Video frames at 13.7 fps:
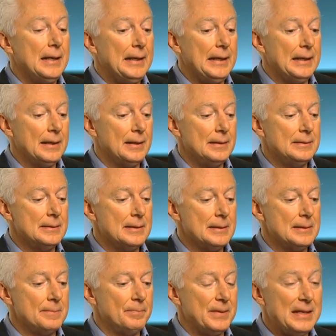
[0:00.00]
And
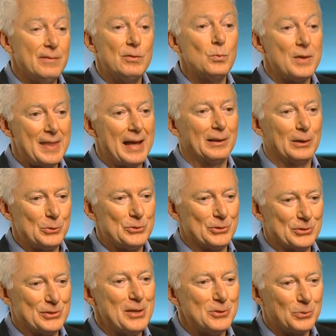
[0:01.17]
even with that low
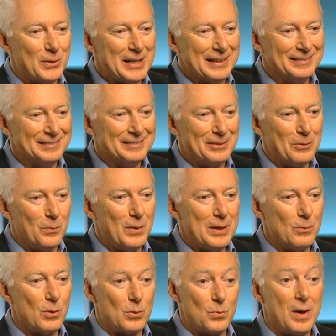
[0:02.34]
success rate, we
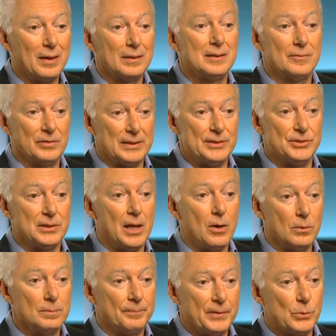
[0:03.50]
were relatively
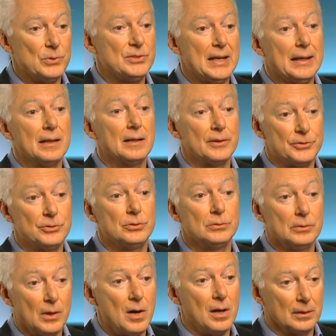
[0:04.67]
slow. It was taking us
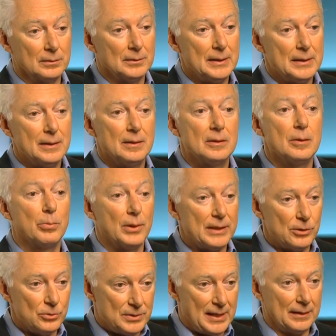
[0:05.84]
too long to
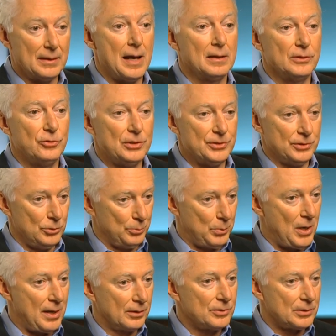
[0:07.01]
bring new technologies, new
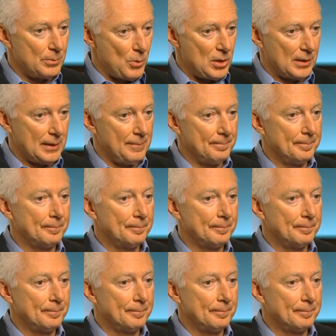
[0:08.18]
products to market.